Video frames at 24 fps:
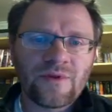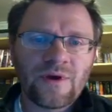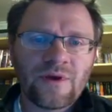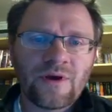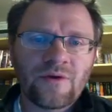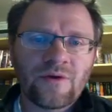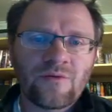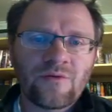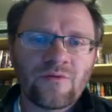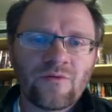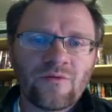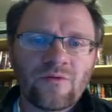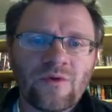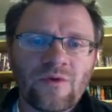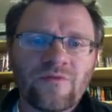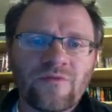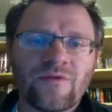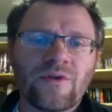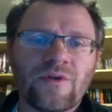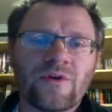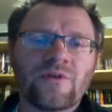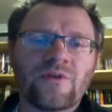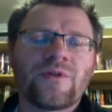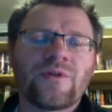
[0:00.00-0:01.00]
Now, we've
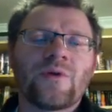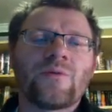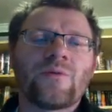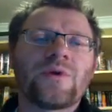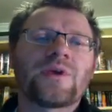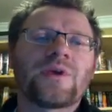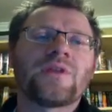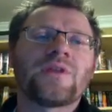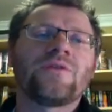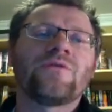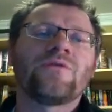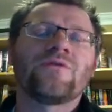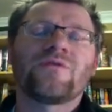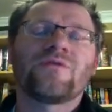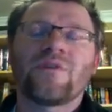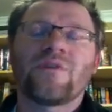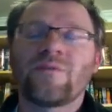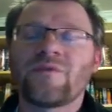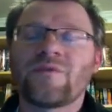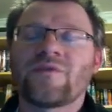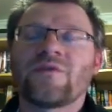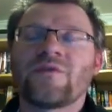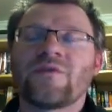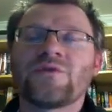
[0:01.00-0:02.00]
learned that we can use
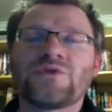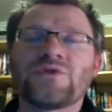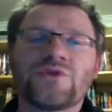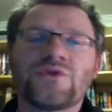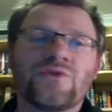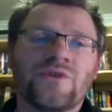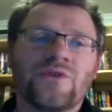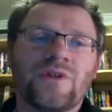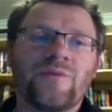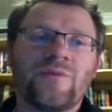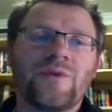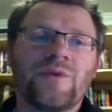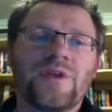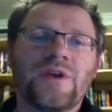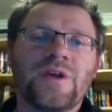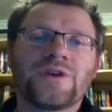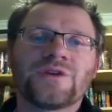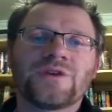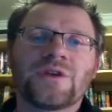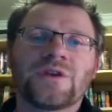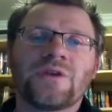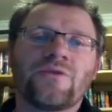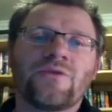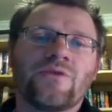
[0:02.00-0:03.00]
substitution or
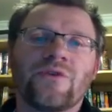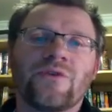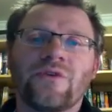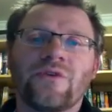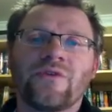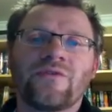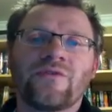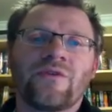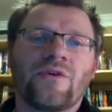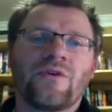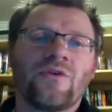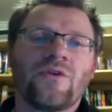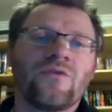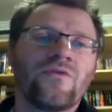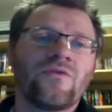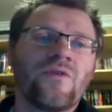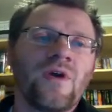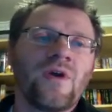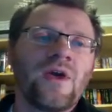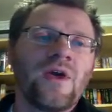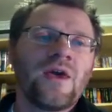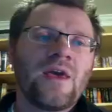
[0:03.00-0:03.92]
elimination in order to solve